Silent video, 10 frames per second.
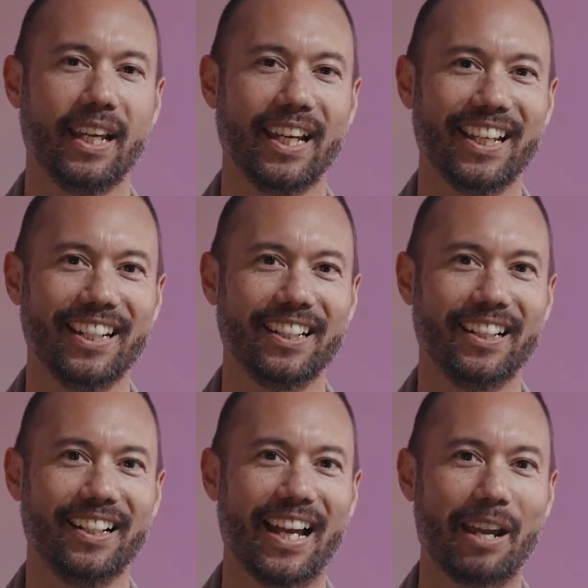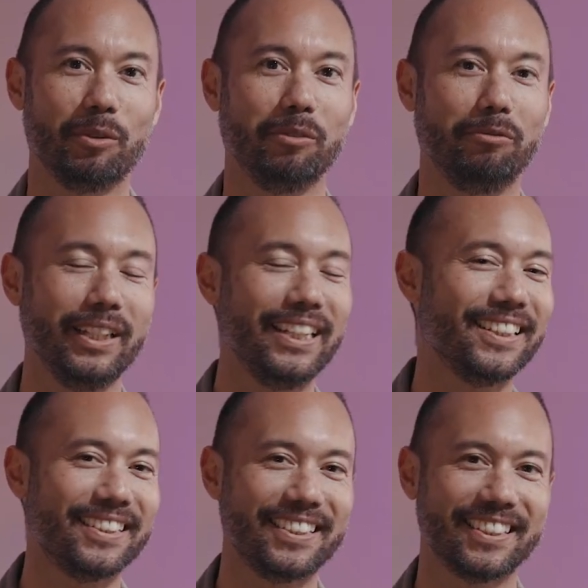And uh, I will read
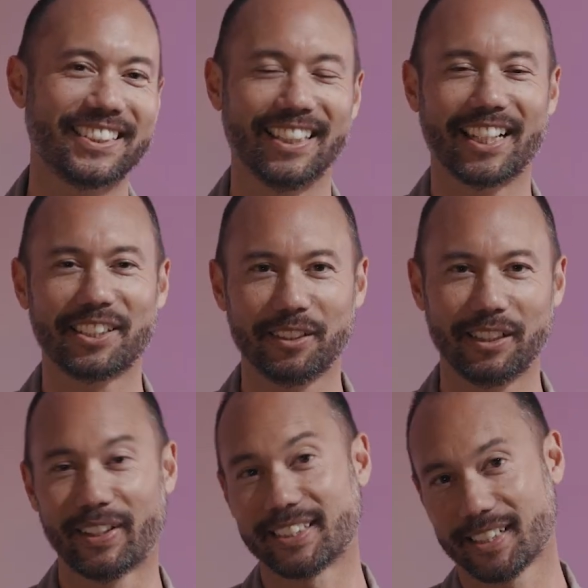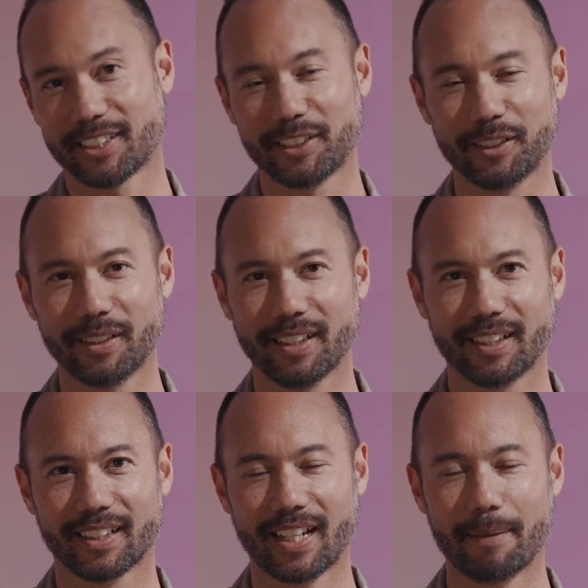it, select your, if I select your
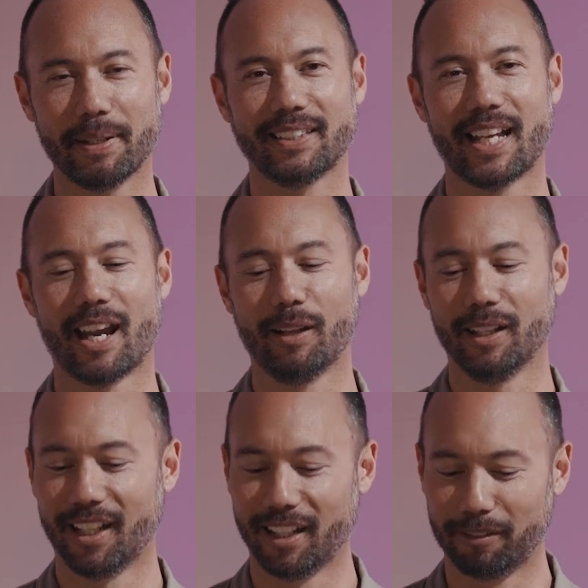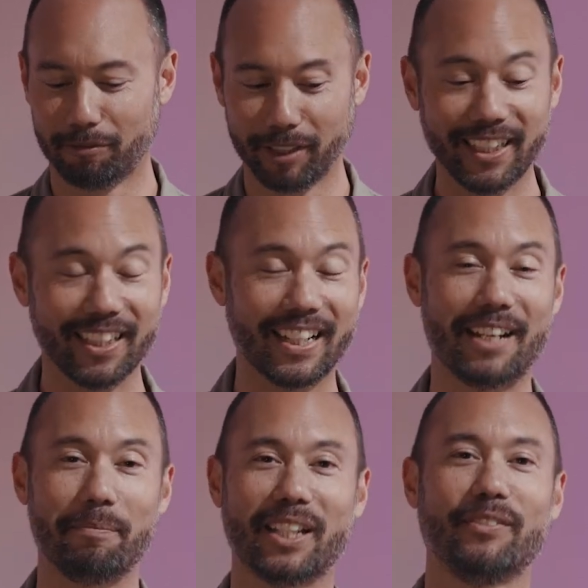comment, I'll uh, read it
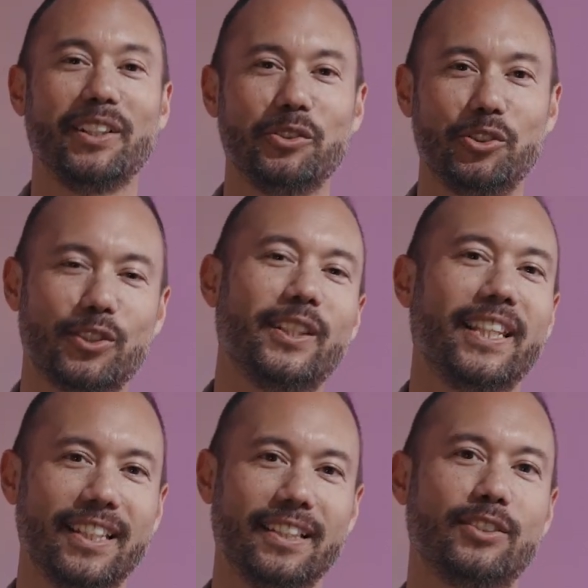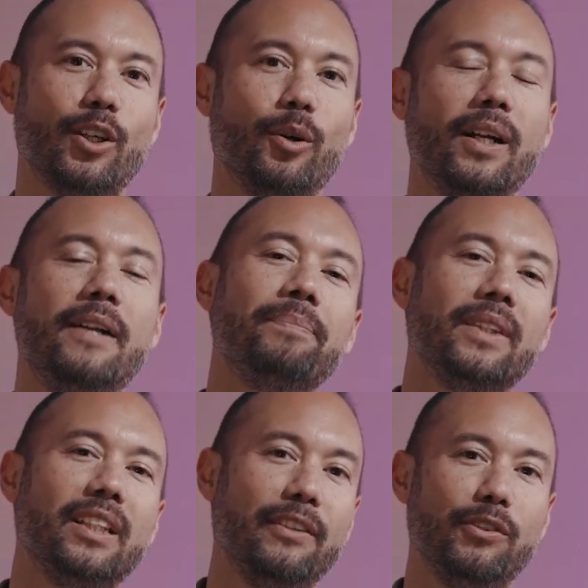and make a video just like this. So
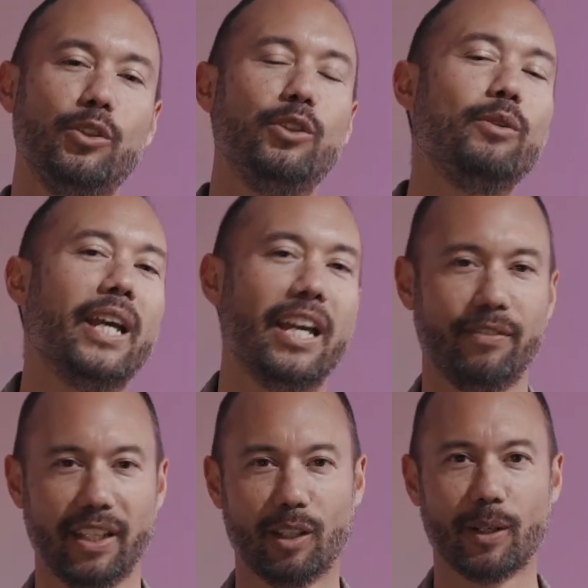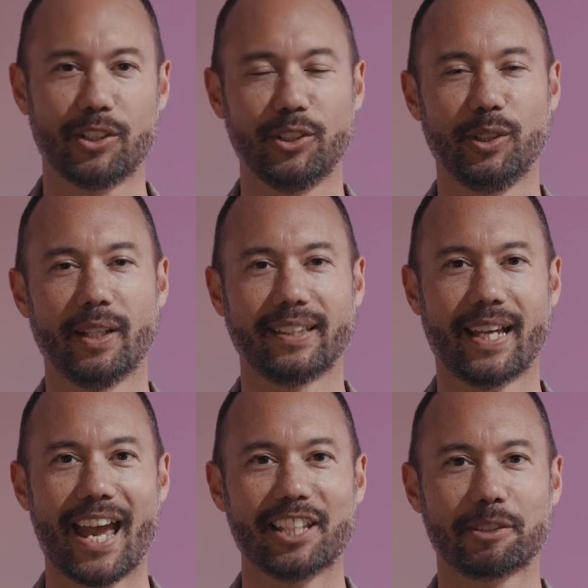if you do have a question you'd like
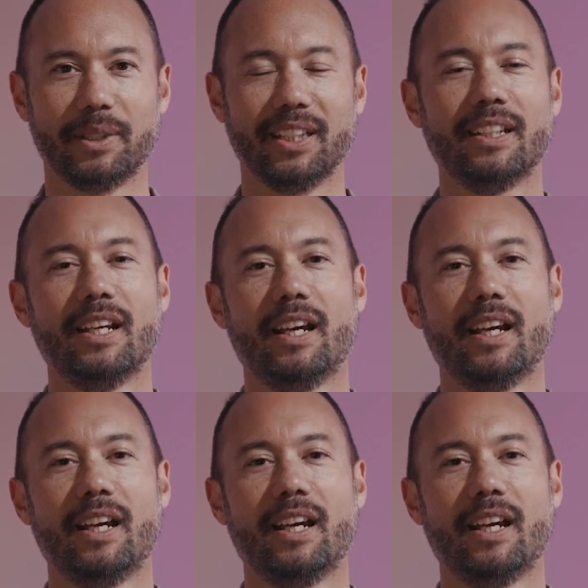to ask me,